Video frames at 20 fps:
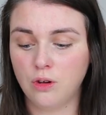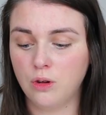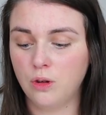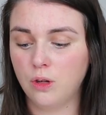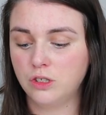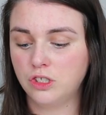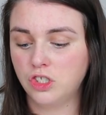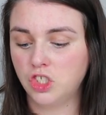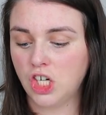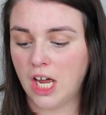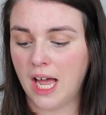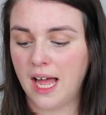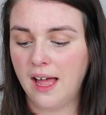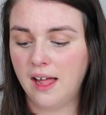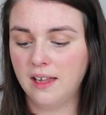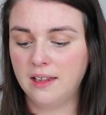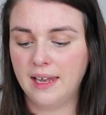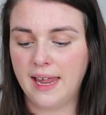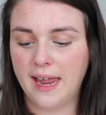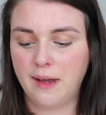called
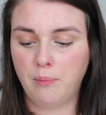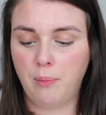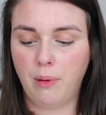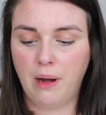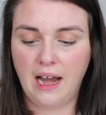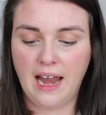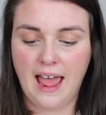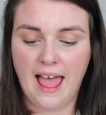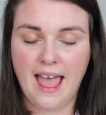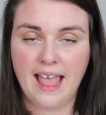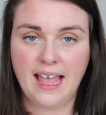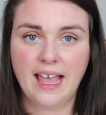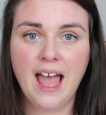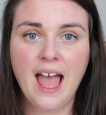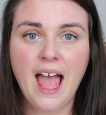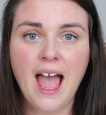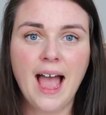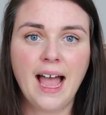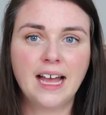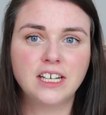Child Led Play,
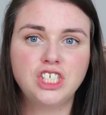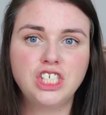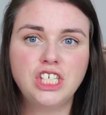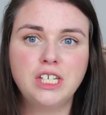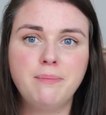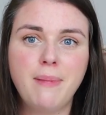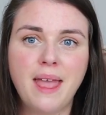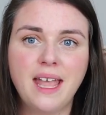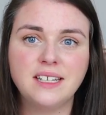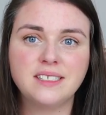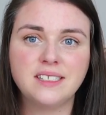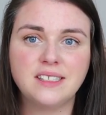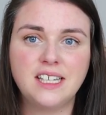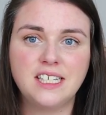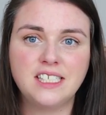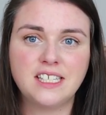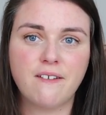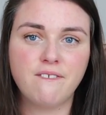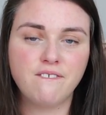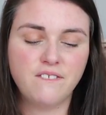and she makes
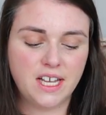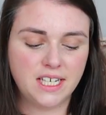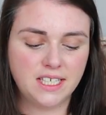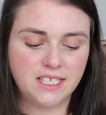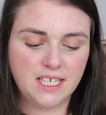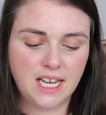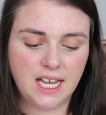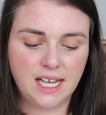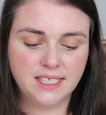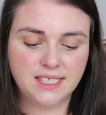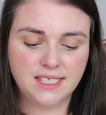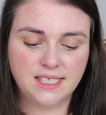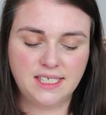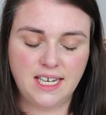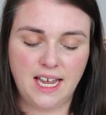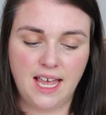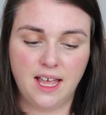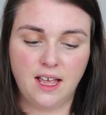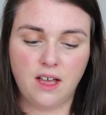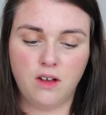this
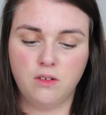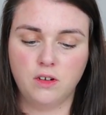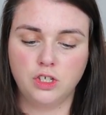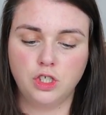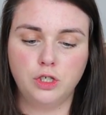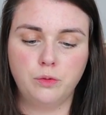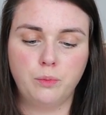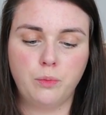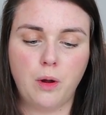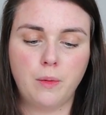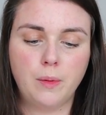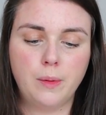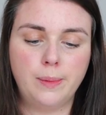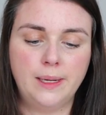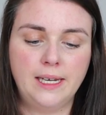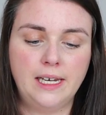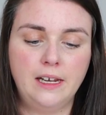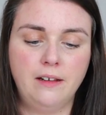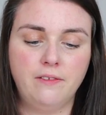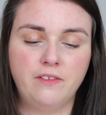fantastic, oh, I should
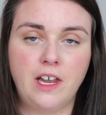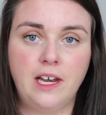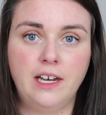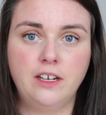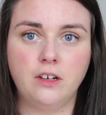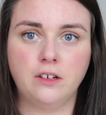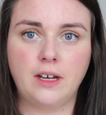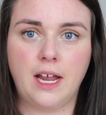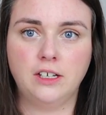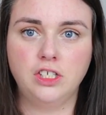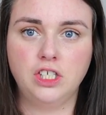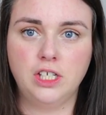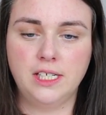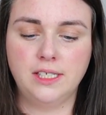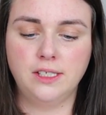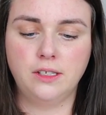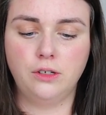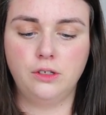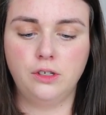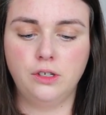probably leave the lid on actually
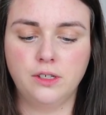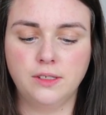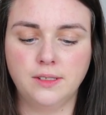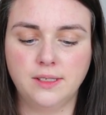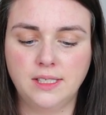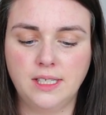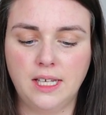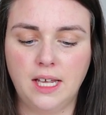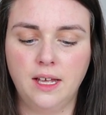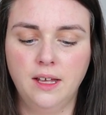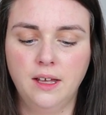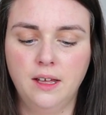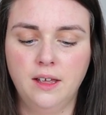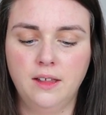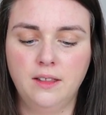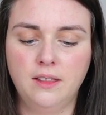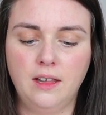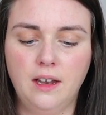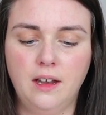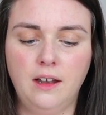so you can see
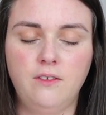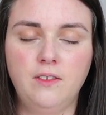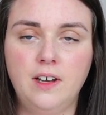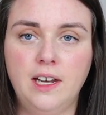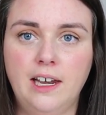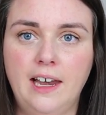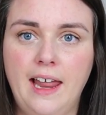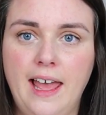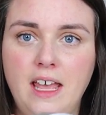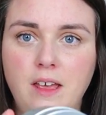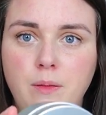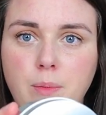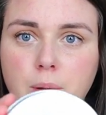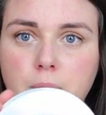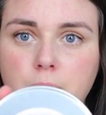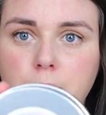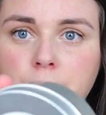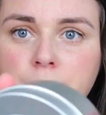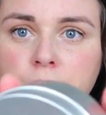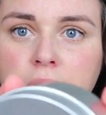the lovely
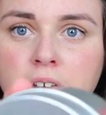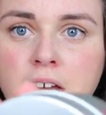label.